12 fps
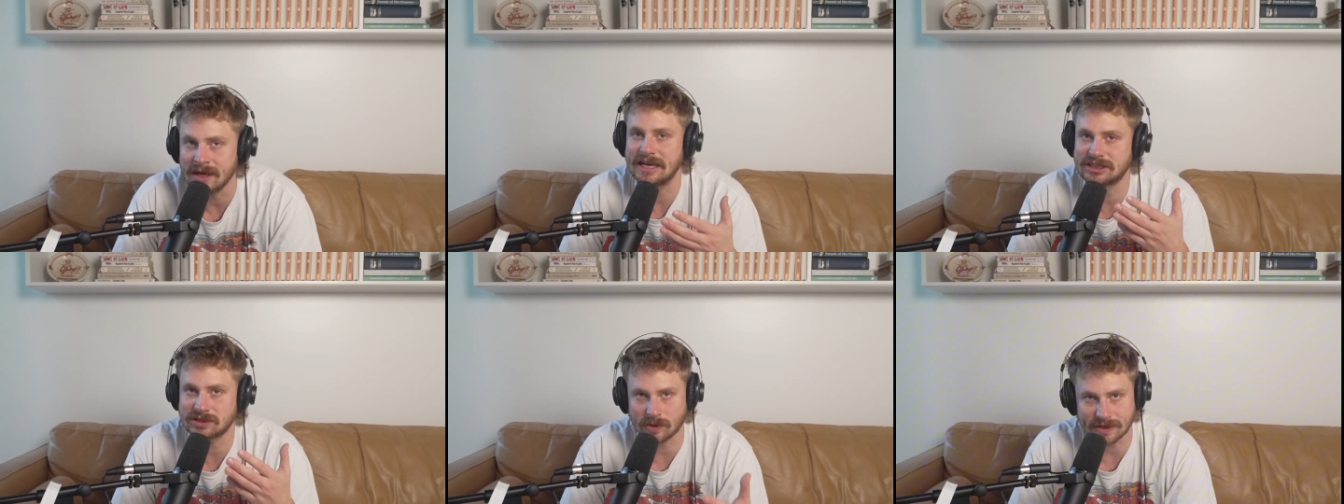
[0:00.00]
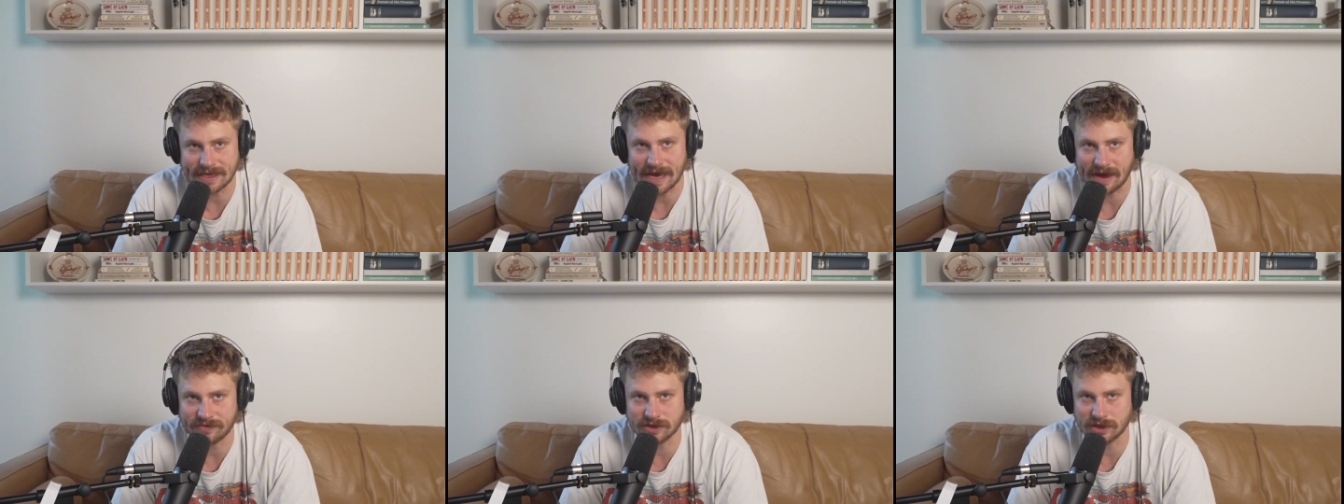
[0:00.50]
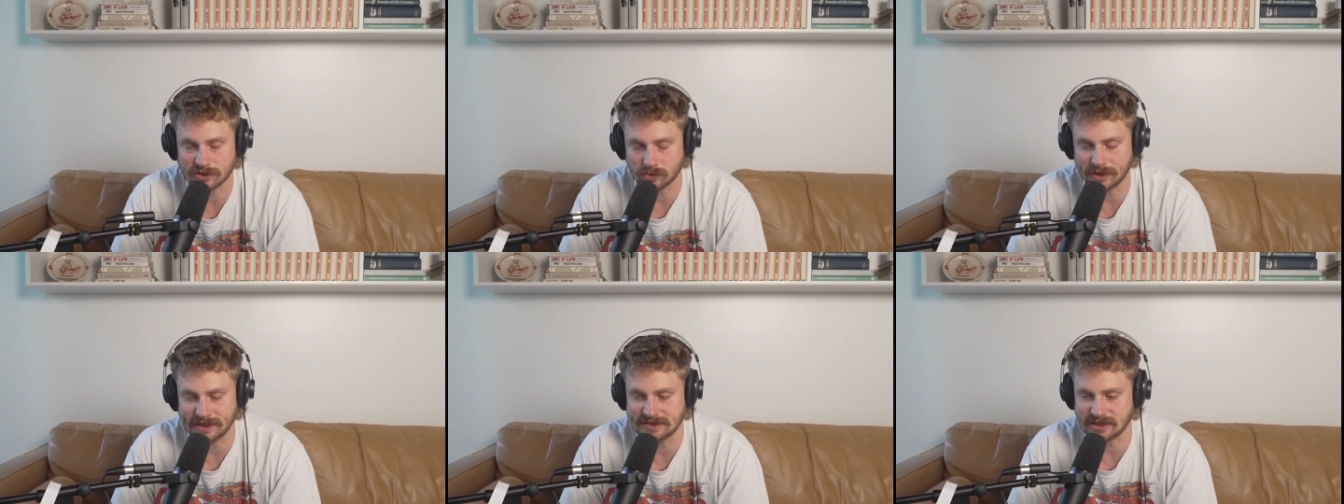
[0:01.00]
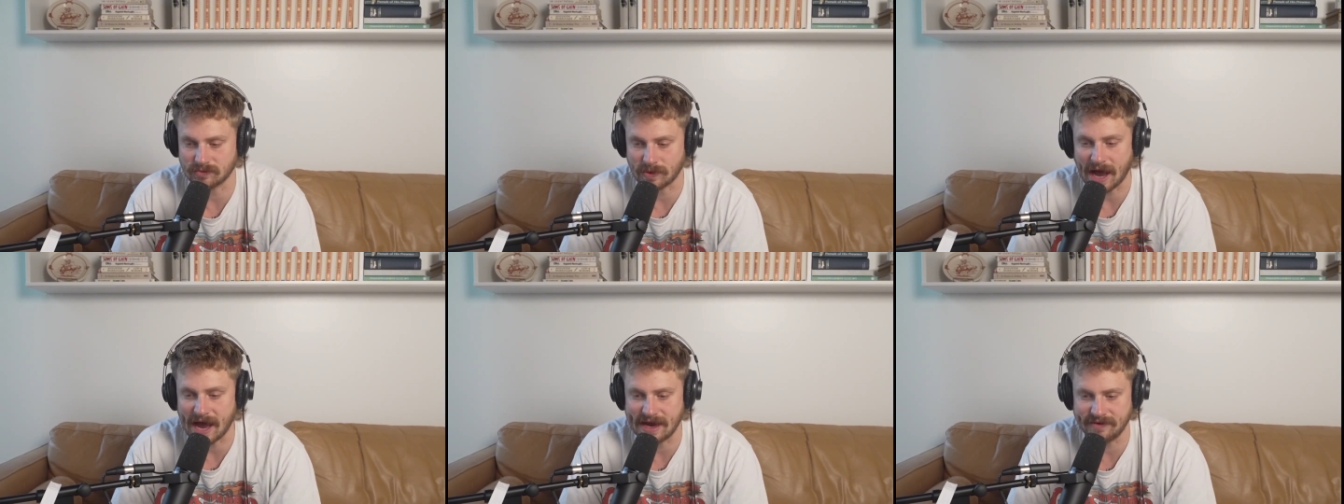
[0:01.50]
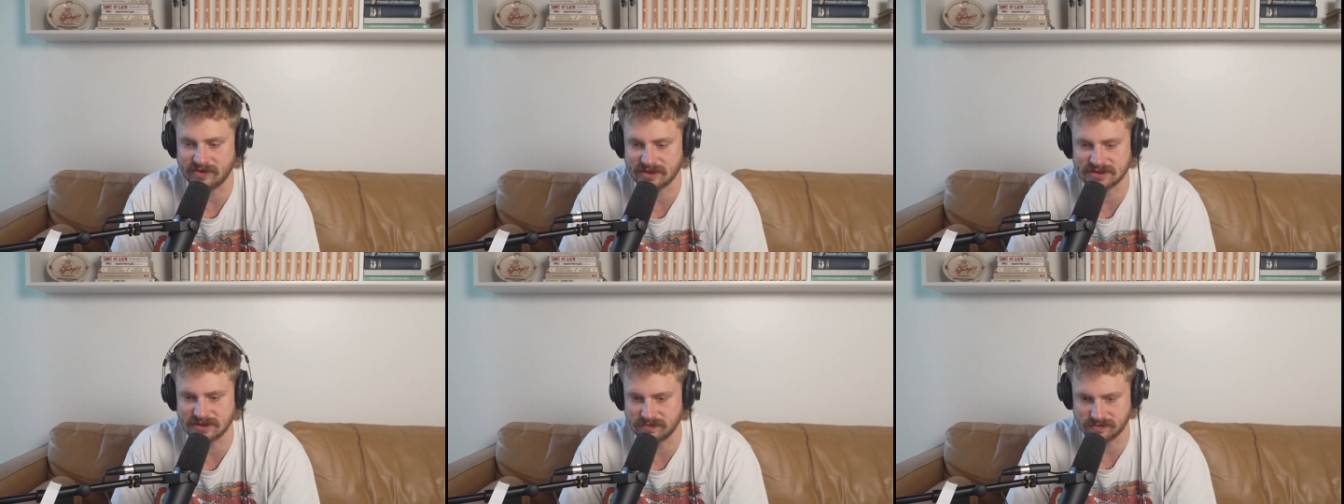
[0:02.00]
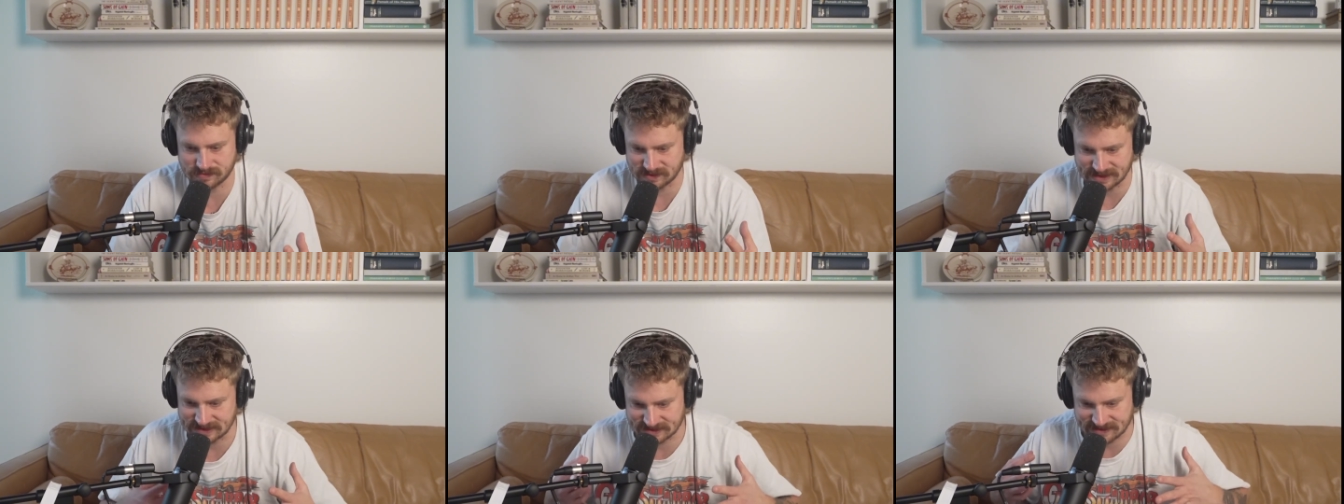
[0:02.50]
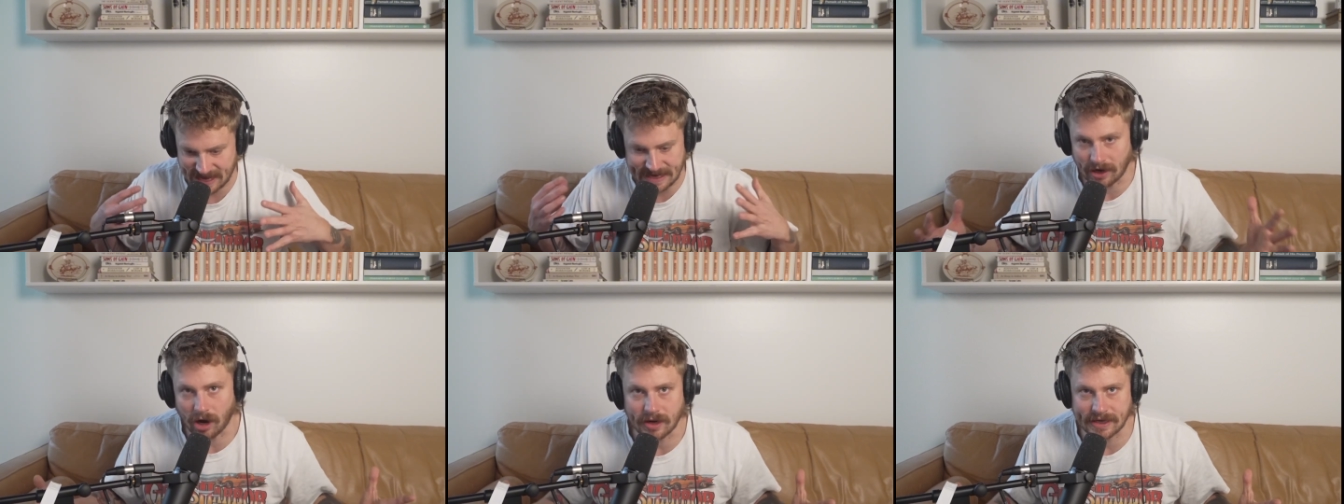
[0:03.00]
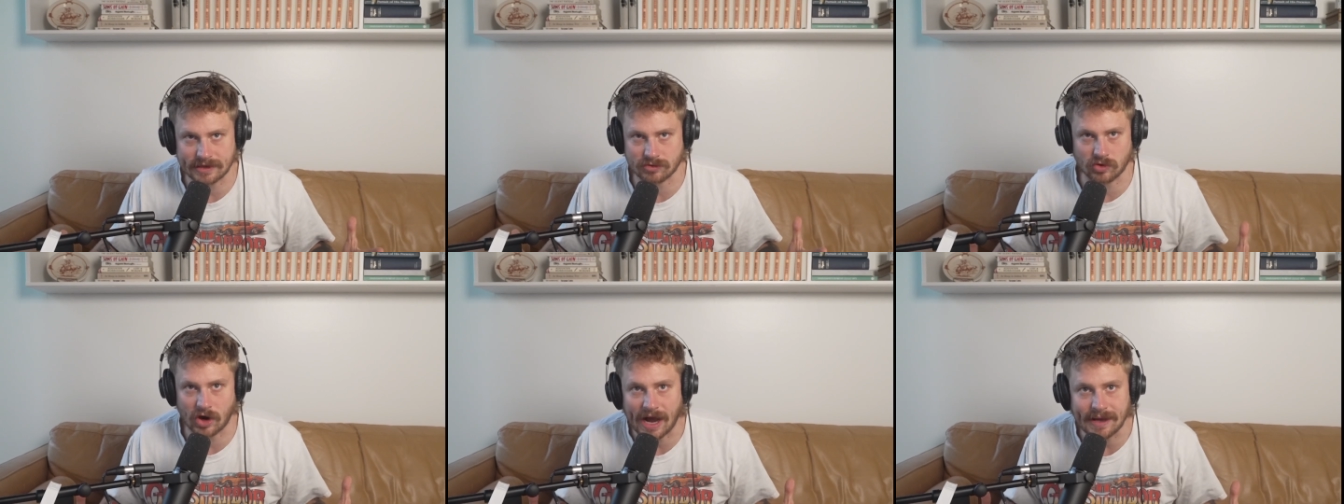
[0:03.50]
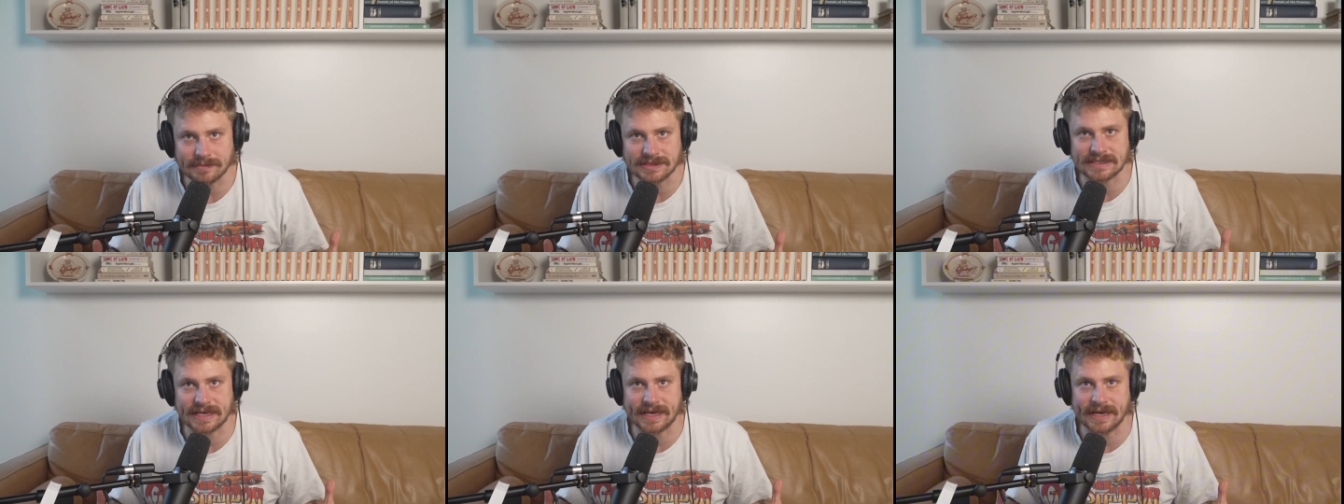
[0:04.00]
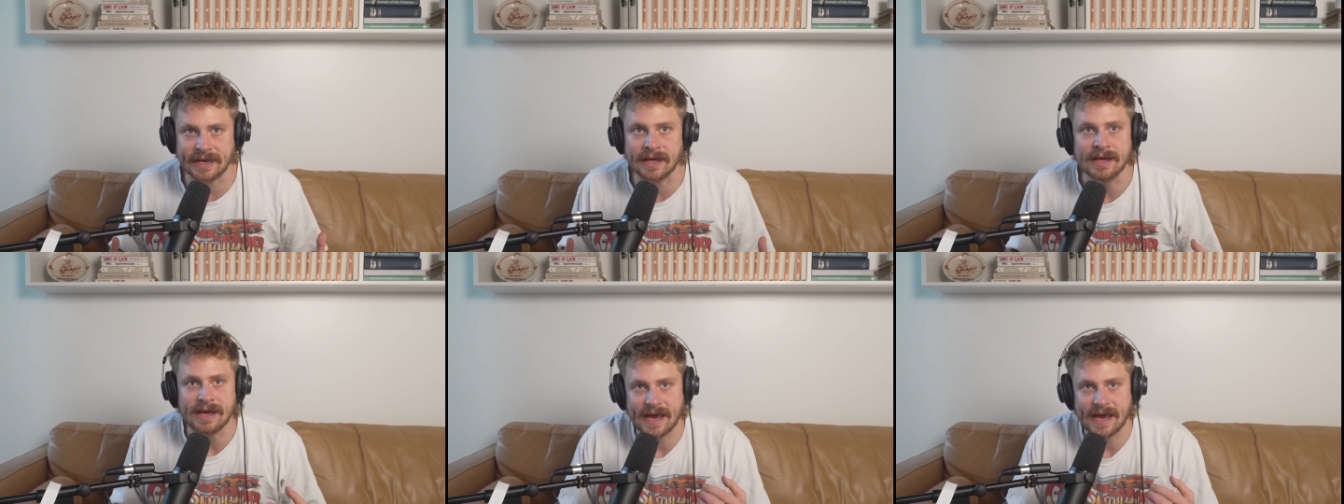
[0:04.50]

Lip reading: And shortly after, authorities arrived to this chaotic crime scene